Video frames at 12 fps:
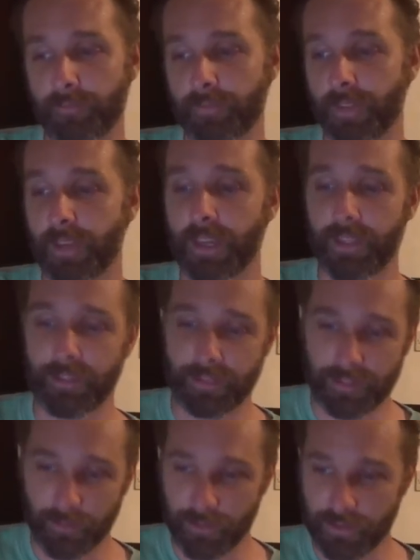Again, these
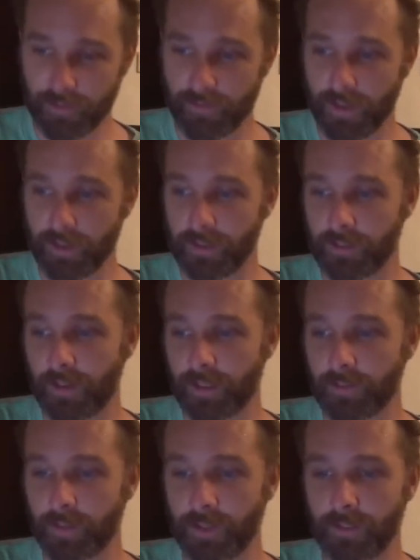numbers can vary a lot
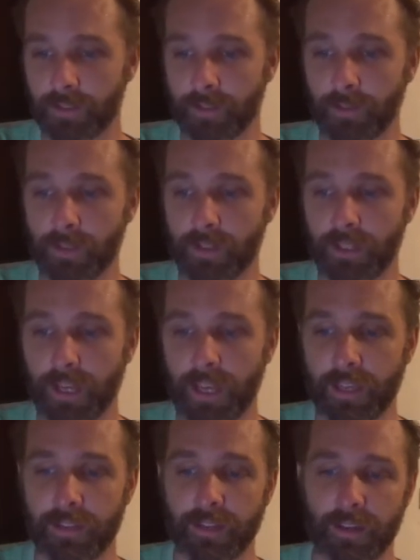depending on the community,
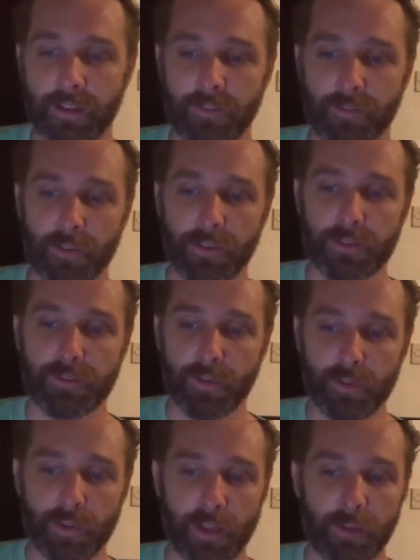and for the
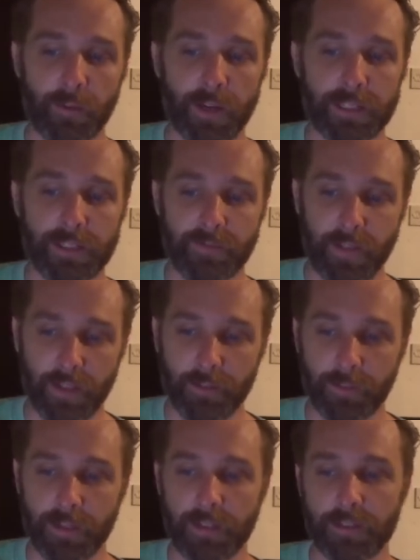social enterprise
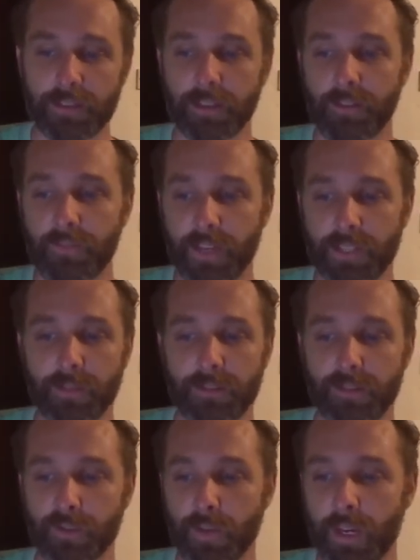development, investment,
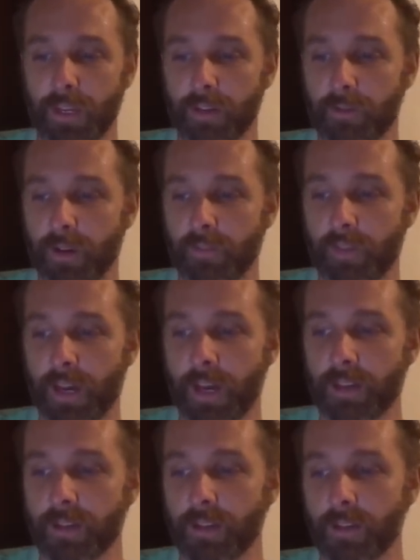and training around
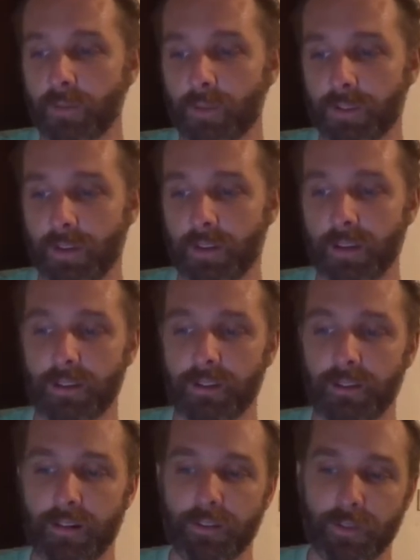that, we're talking
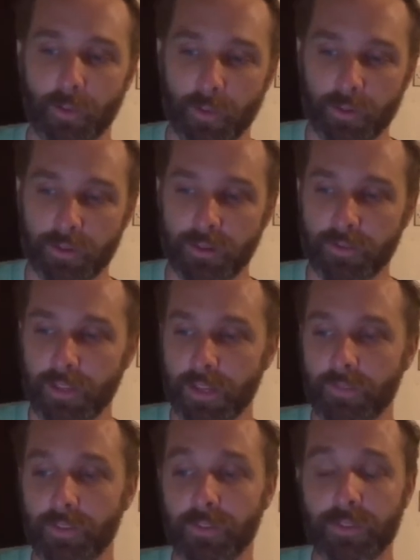on the order of
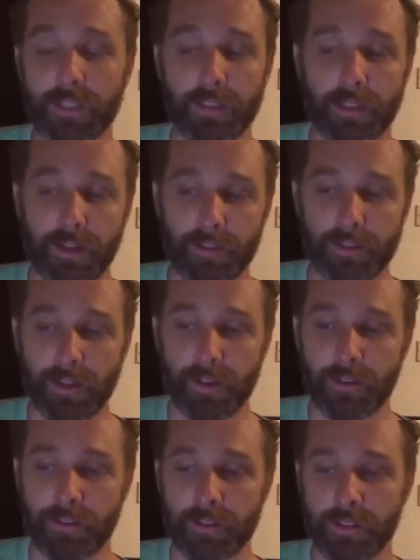like
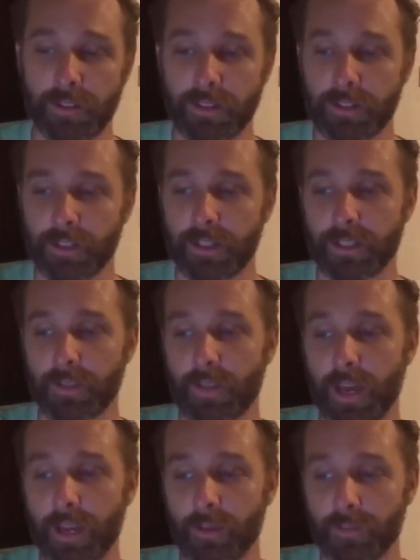$15,000. So
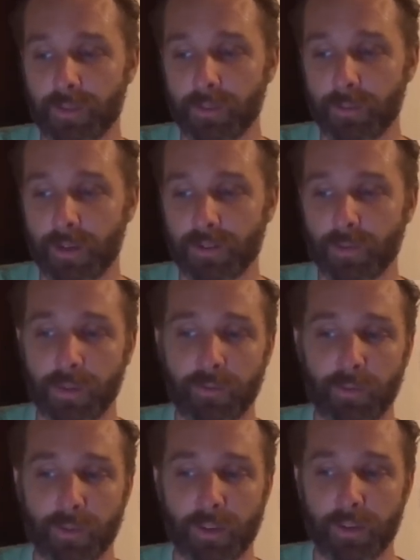that comes to about
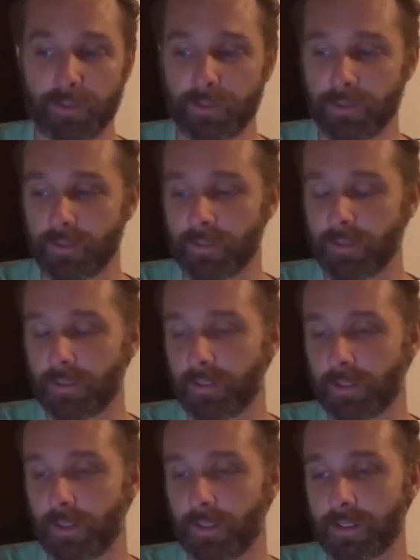
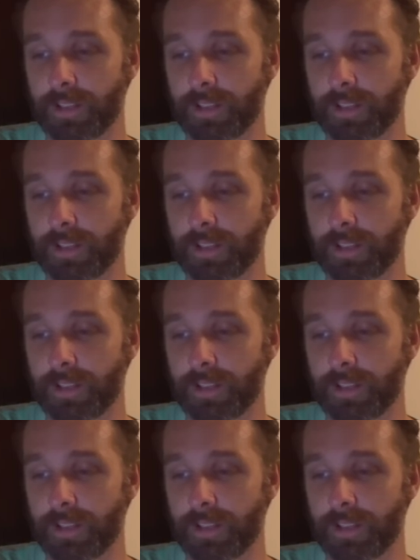$24,000.